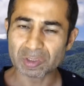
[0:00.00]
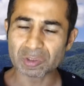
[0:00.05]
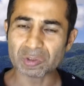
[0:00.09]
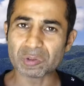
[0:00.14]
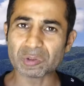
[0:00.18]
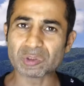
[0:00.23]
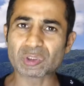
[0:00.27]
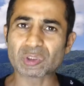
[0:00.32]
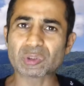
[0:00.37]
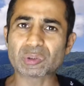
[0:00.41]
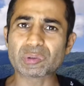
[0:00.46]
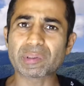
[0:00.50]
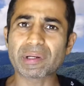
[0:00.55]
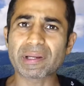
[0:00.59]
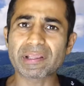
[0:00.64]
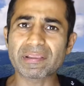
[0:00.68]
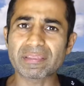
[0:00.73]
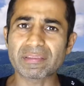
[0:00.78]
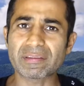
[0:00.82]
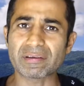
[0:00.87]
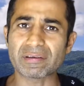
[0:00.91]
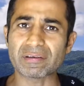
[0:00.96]
to
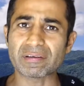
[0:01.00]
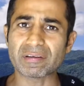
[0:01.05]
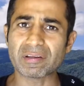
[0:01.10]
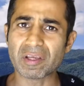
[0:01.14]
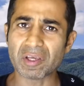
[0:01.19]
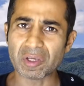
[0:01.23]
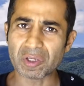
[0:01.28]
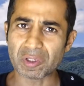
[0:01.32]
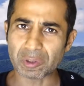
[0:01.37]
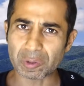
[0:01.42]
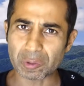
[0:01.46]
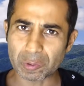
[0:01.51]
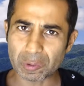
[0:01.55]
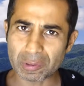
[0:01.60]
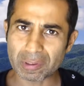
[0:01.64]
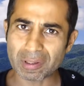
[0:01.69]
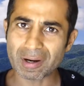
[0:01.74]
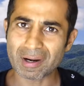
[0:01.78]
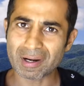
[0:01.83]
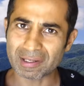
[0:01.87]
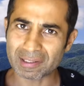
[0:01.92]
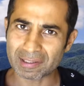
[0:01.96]
strengthen
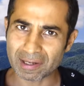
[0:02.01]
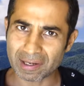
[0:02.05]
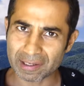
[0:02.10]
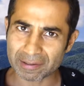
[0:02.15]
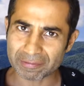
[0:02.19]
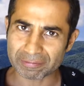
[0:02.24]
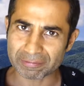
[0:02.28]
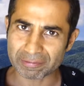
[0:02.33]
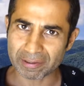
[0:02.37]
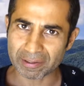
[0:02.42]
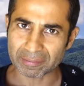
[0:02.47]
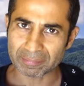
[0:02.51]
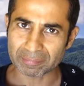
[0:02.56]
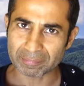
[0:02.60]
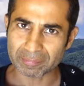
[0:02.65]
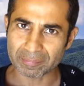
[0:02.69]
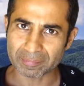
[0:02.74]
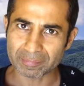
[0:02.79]
your diaphragm.